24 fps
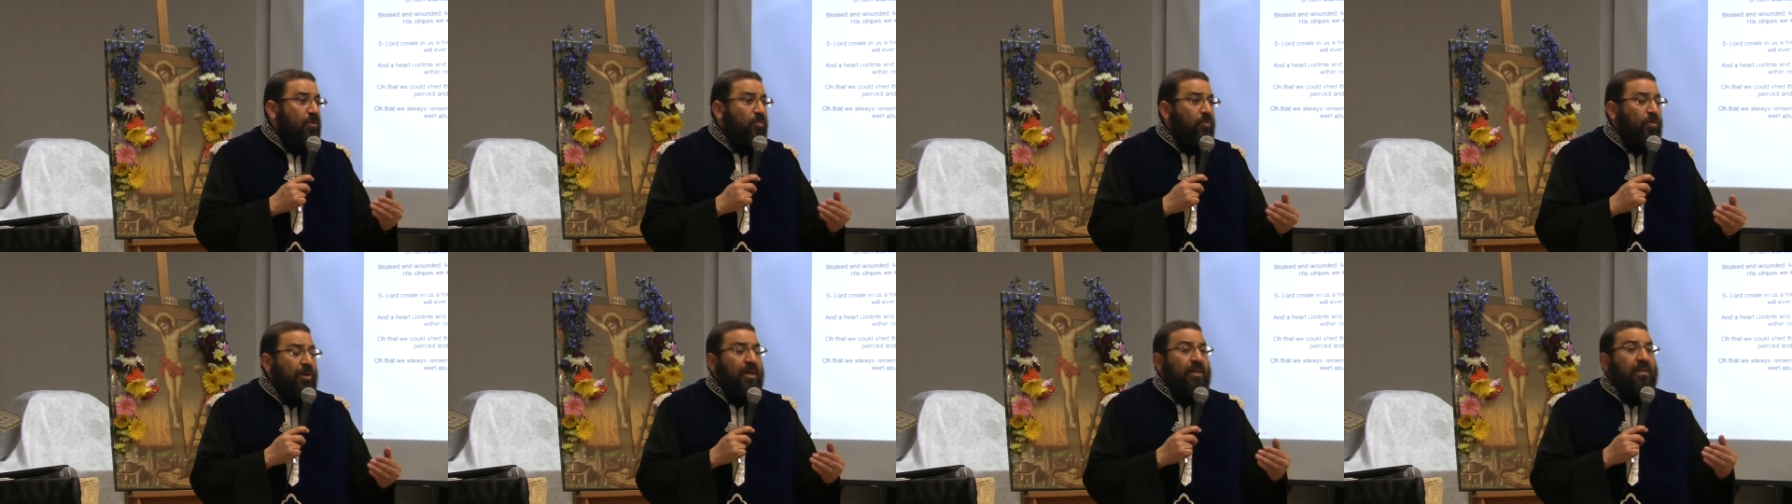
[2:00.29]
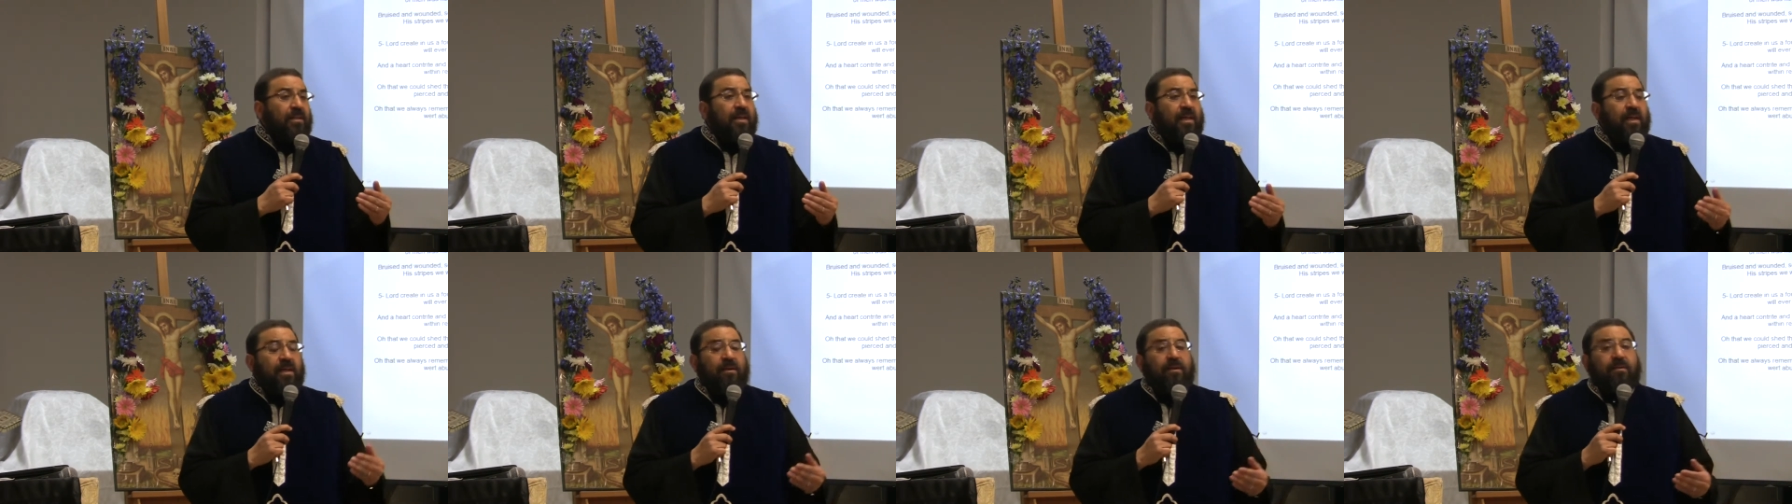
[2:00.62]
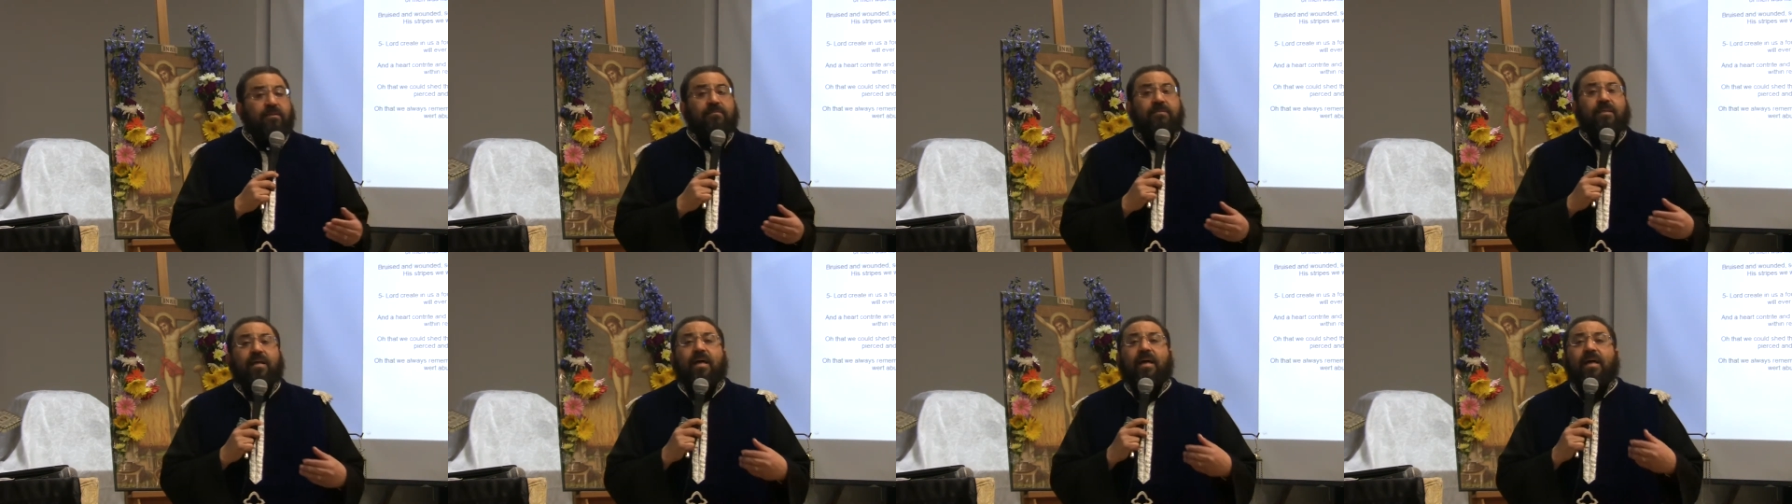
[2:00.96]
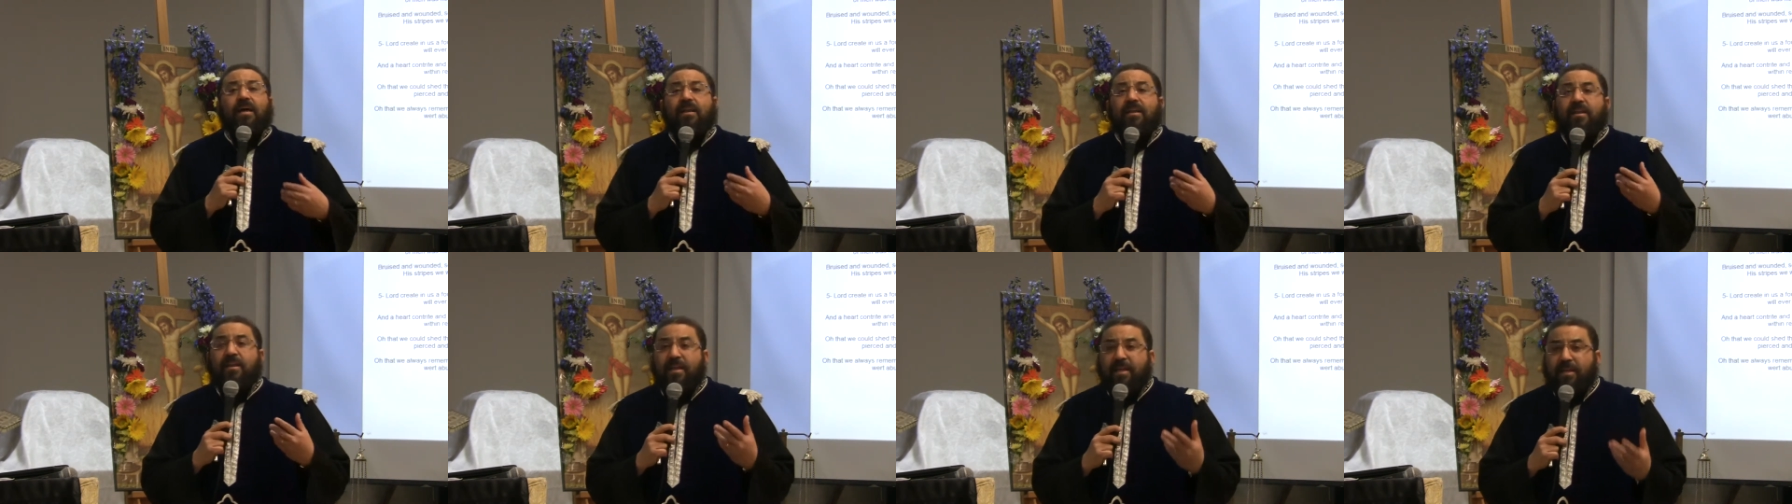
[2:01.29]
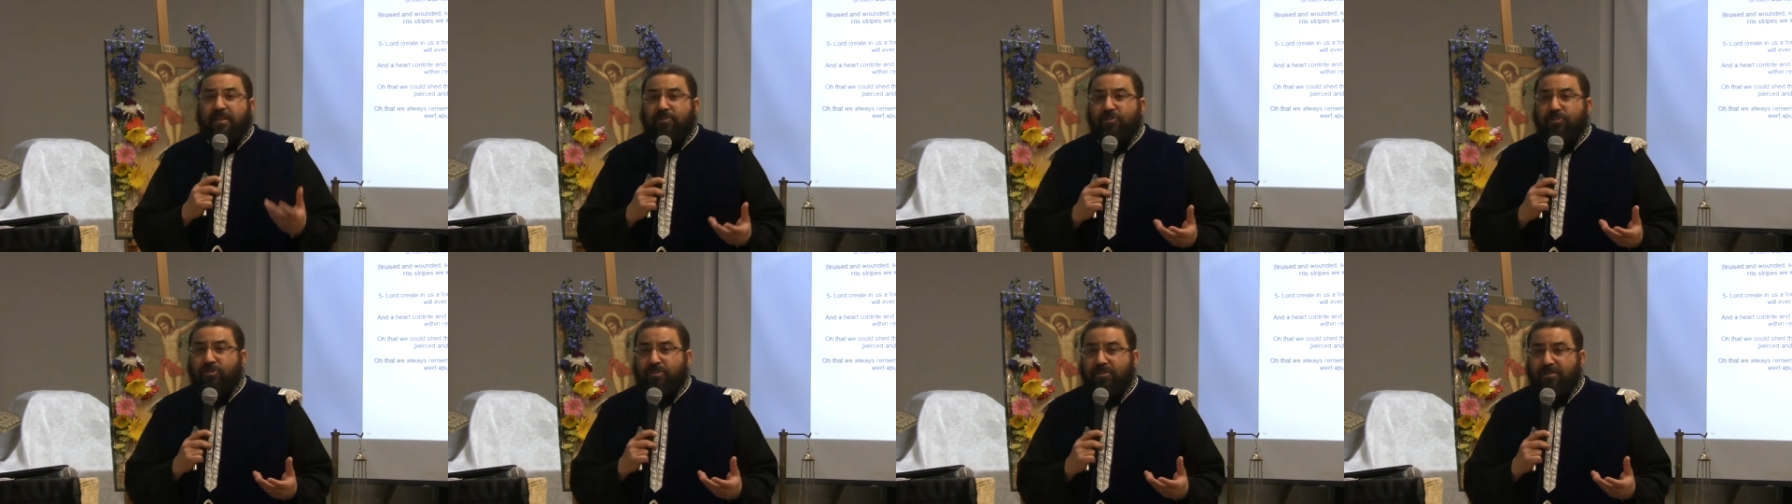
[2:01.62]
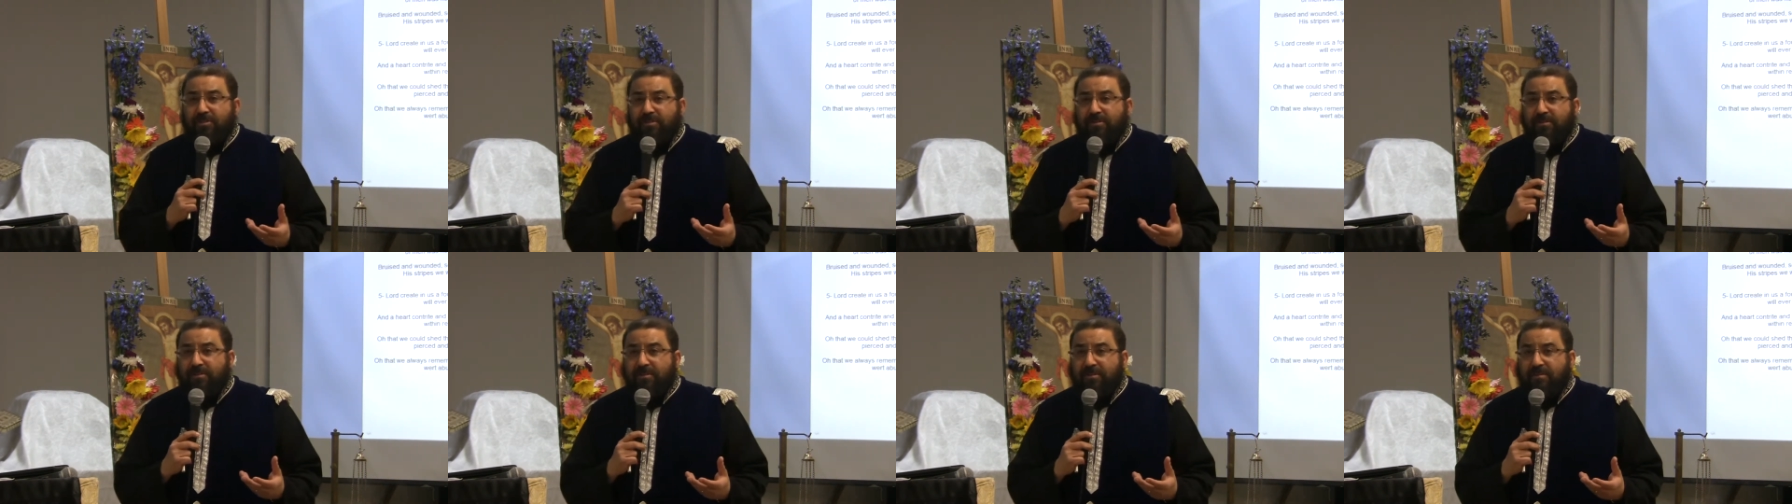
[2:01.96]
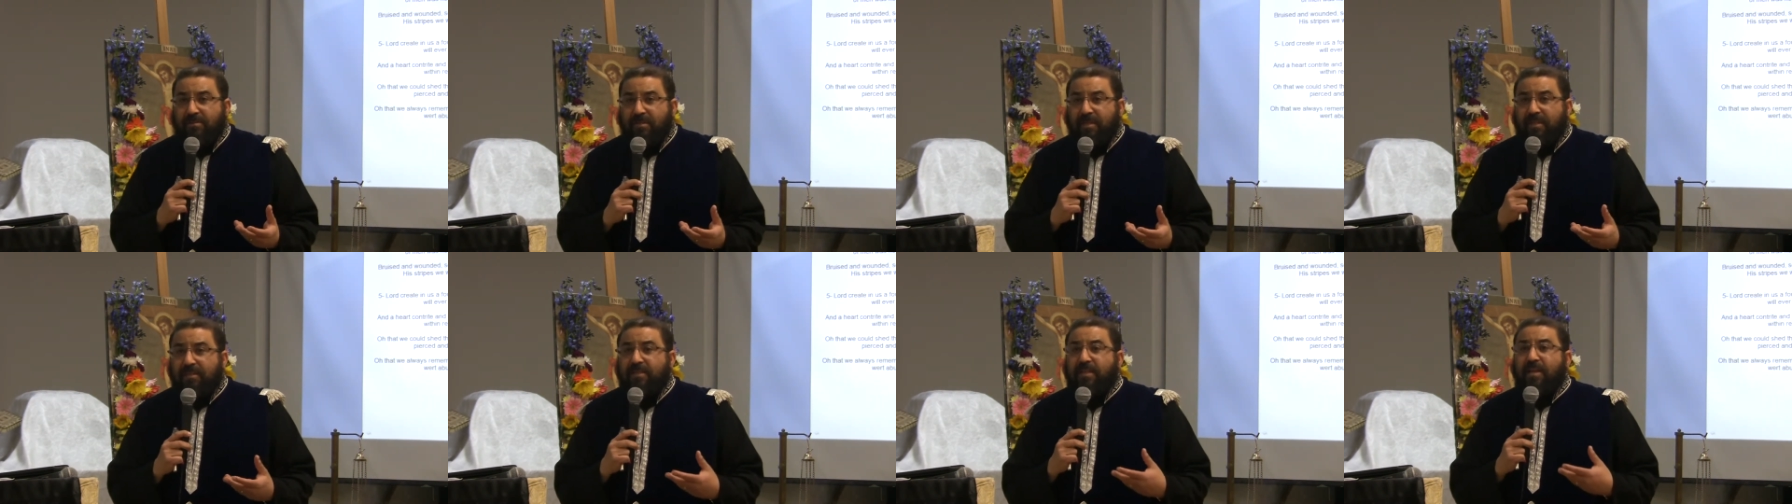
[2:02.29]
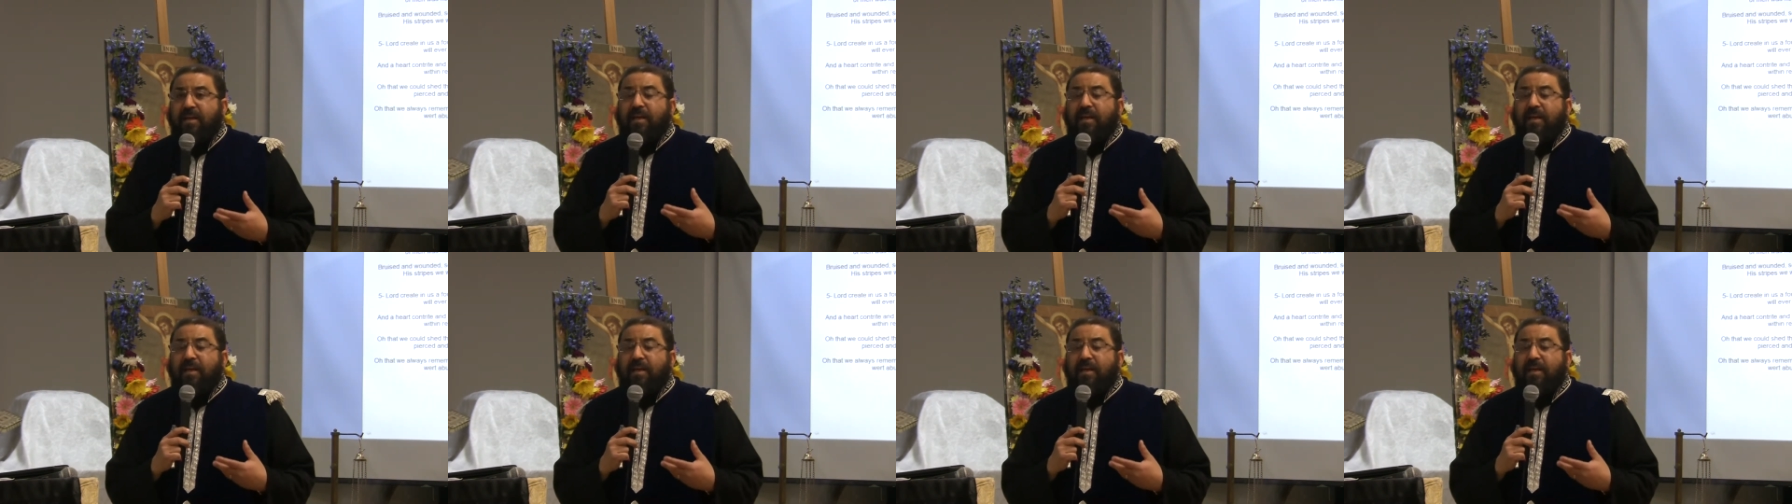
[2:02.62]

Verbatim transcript: We inherit a nature that